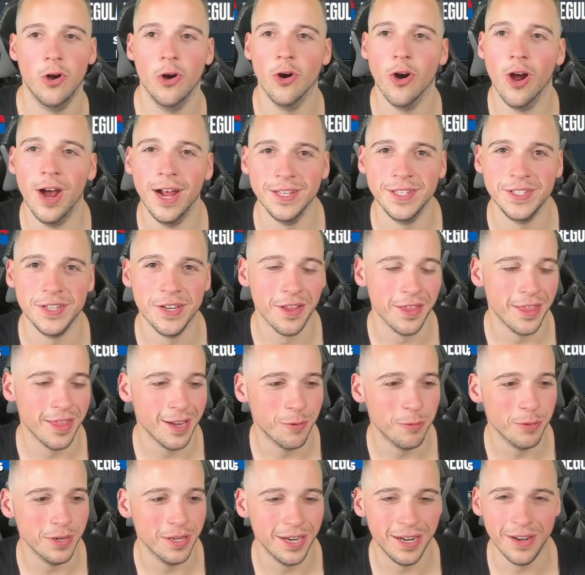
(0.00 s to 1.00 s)
Alright, so I
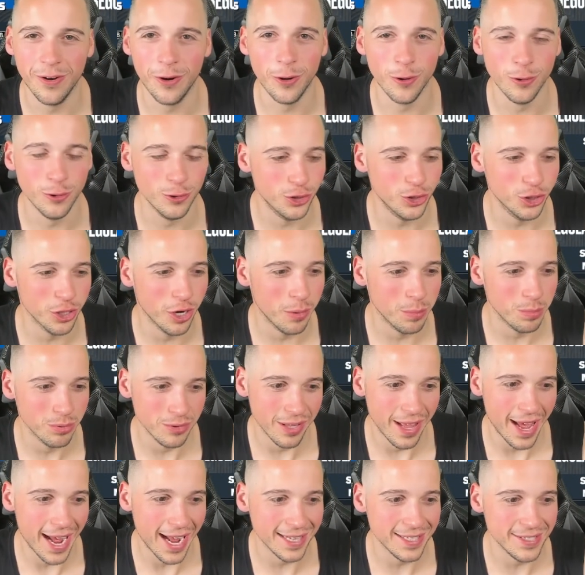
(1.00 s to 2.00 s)
think we did a good job,
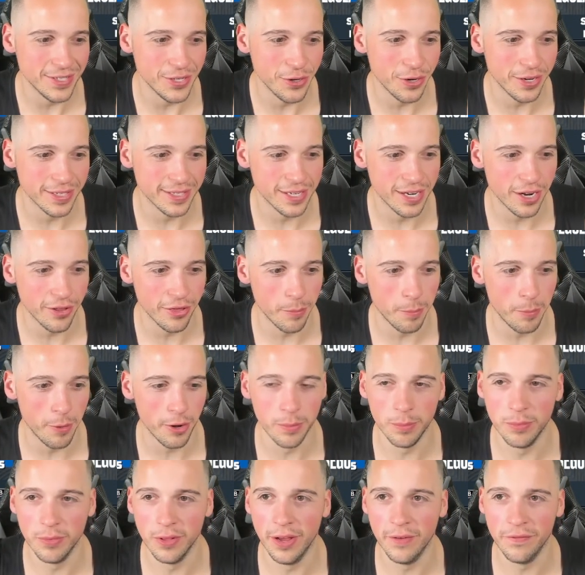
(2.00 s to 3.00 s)
lads. You can see on the
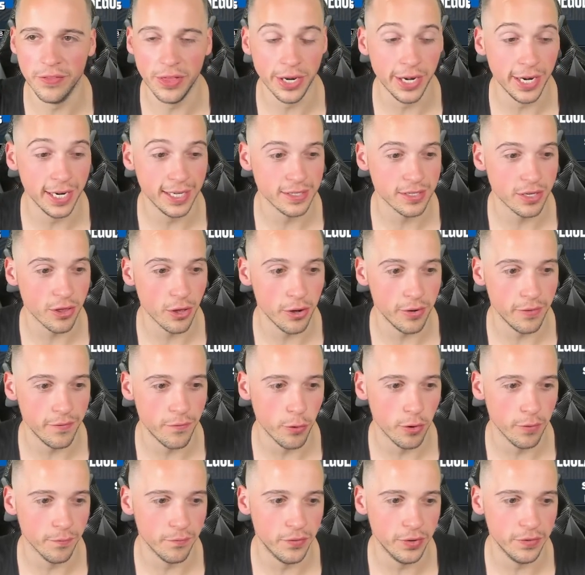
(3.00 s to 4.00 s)
bottom left, the Knicks
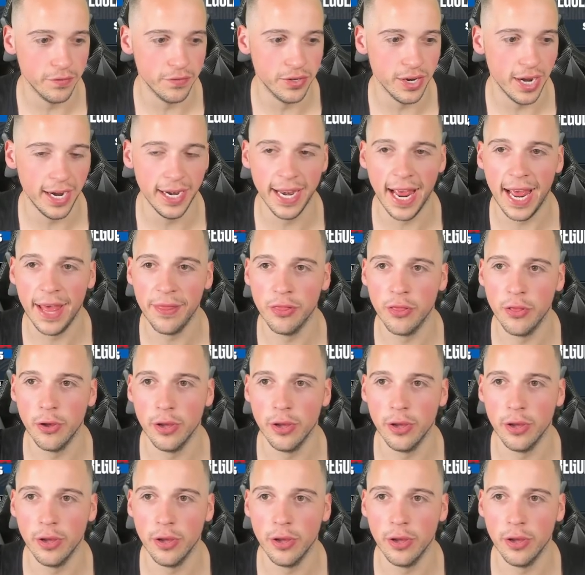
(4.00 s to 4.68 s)
34-15 and